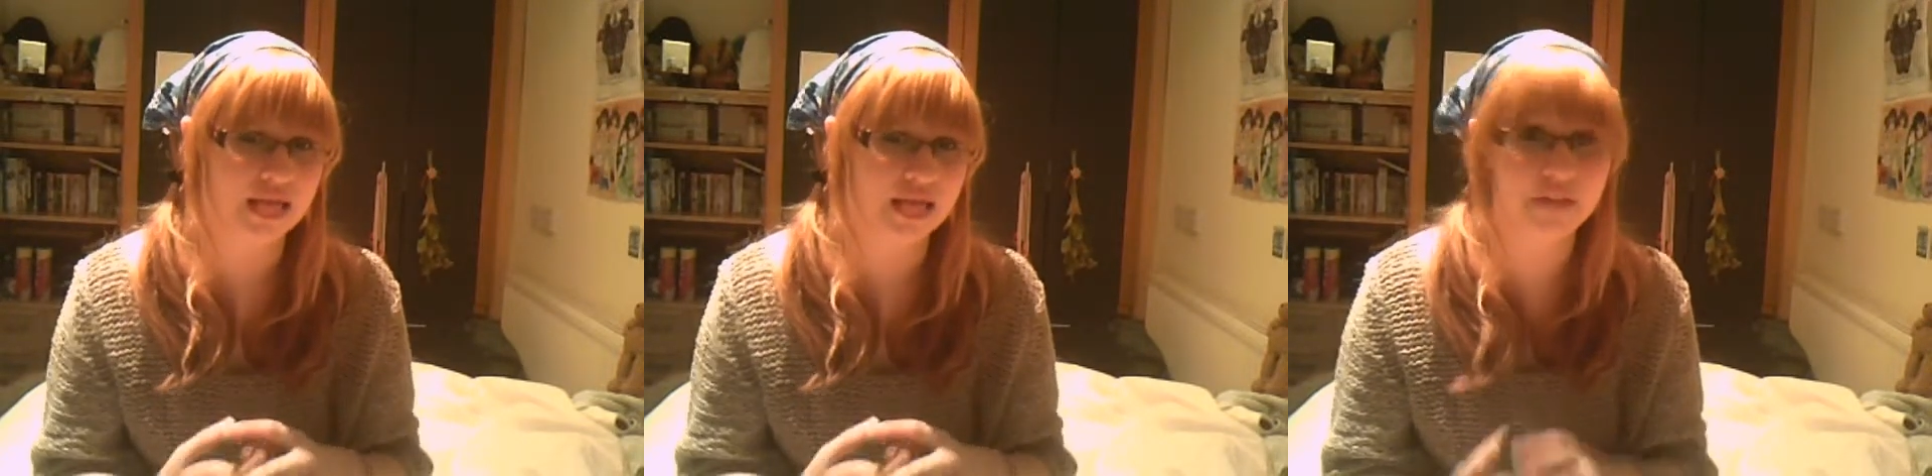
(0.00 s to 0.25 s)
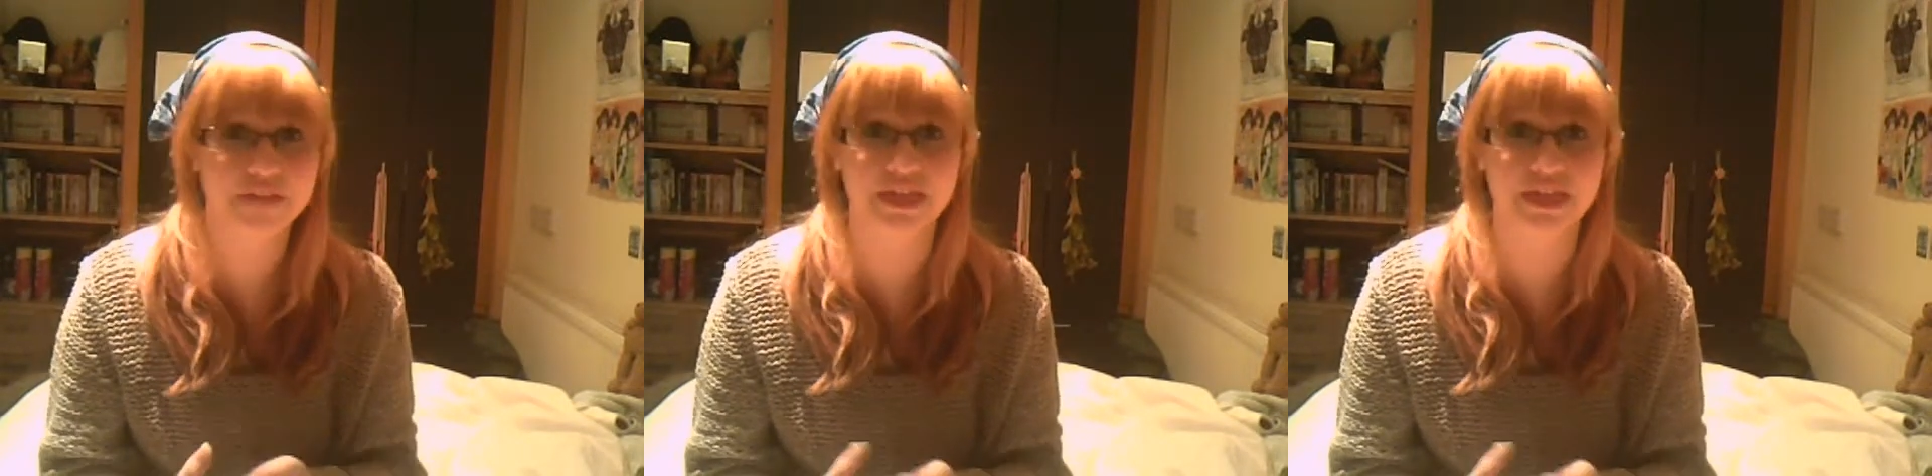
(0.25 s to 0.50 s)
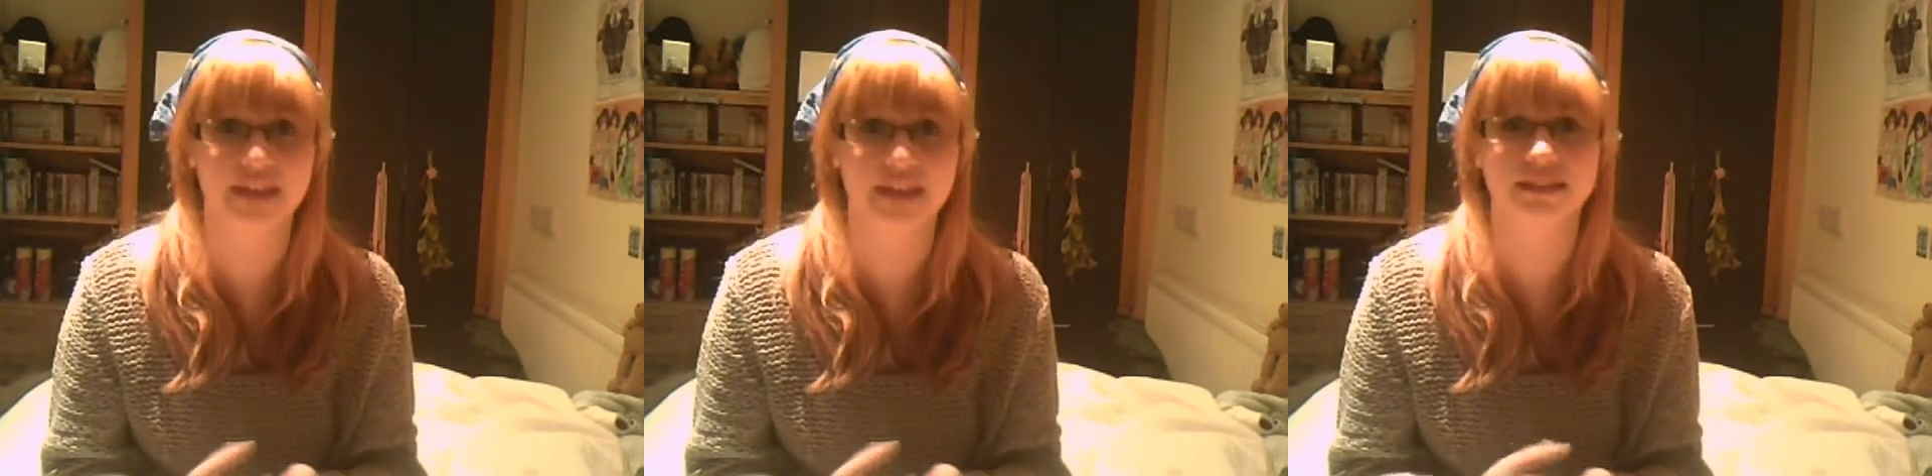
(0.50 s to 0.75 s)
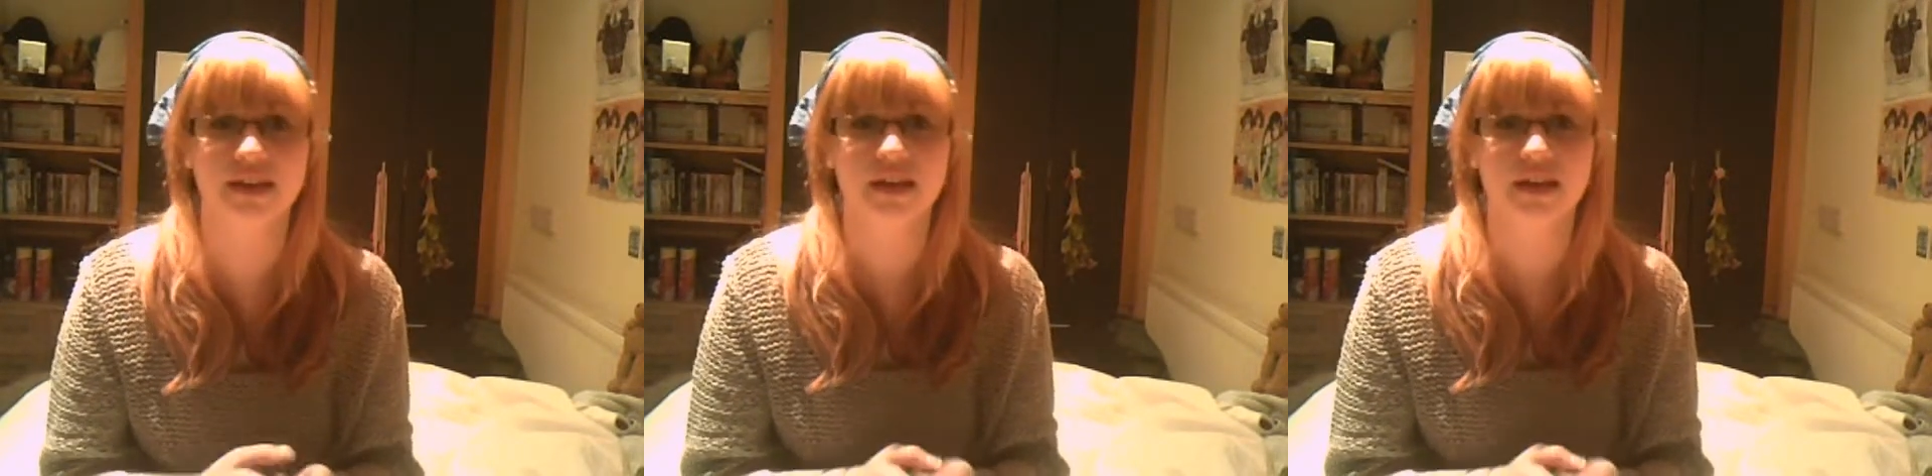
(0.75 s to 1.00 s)
look for
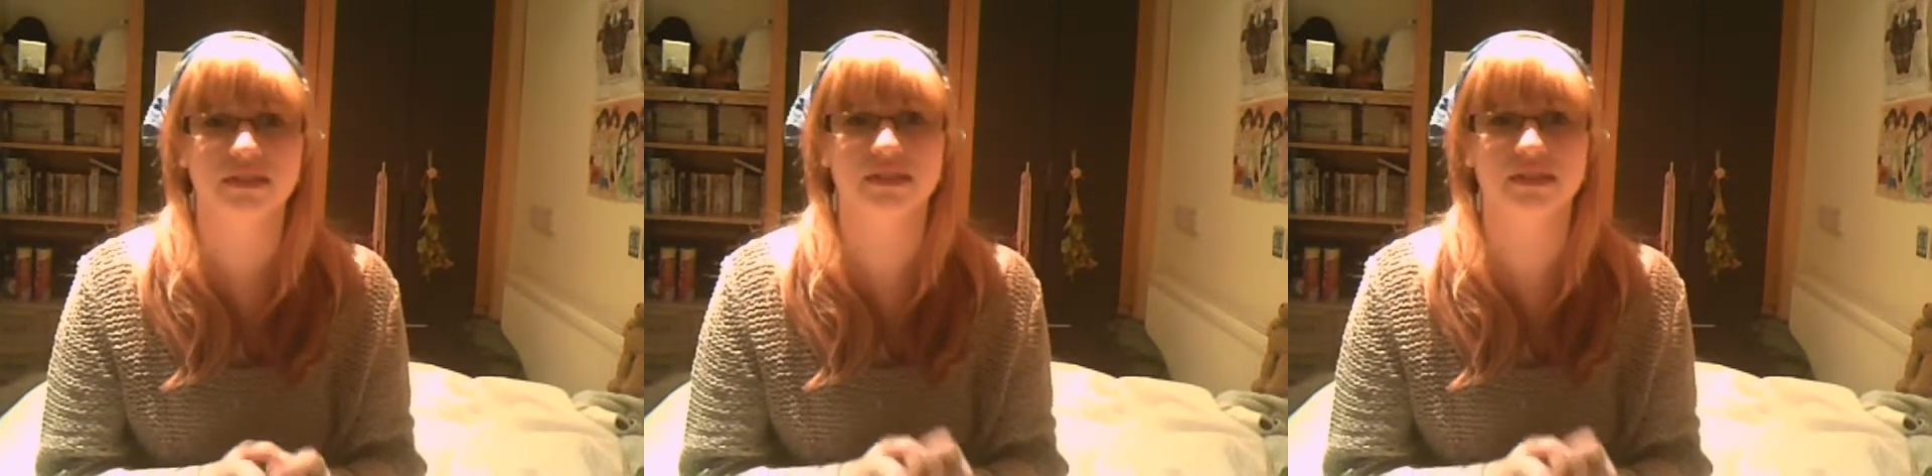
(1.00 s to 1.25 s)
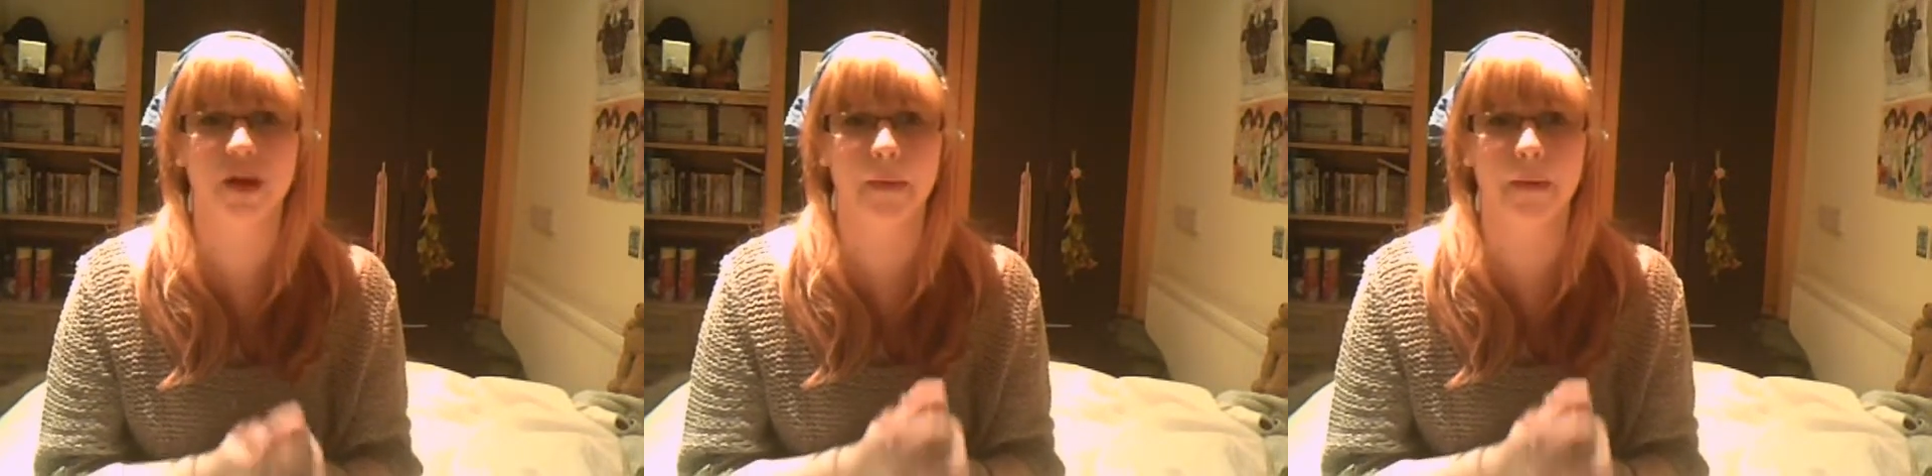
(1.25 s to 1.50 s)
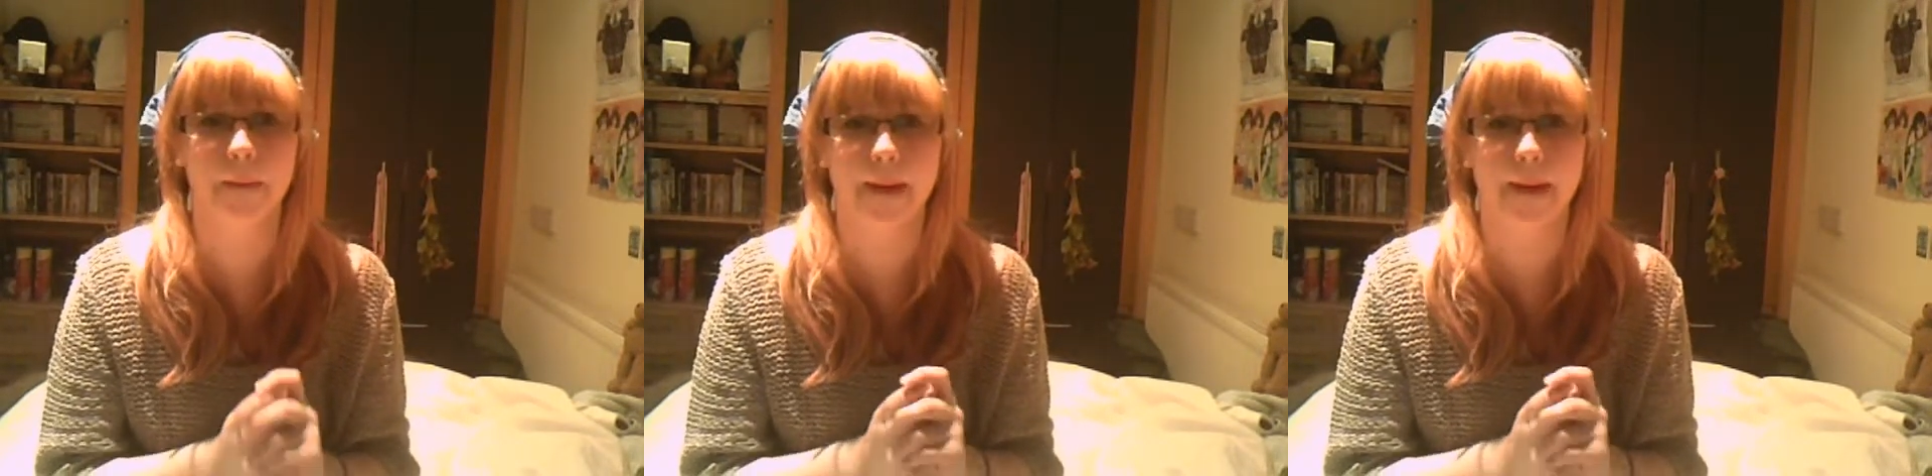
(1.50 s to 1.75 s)
things. So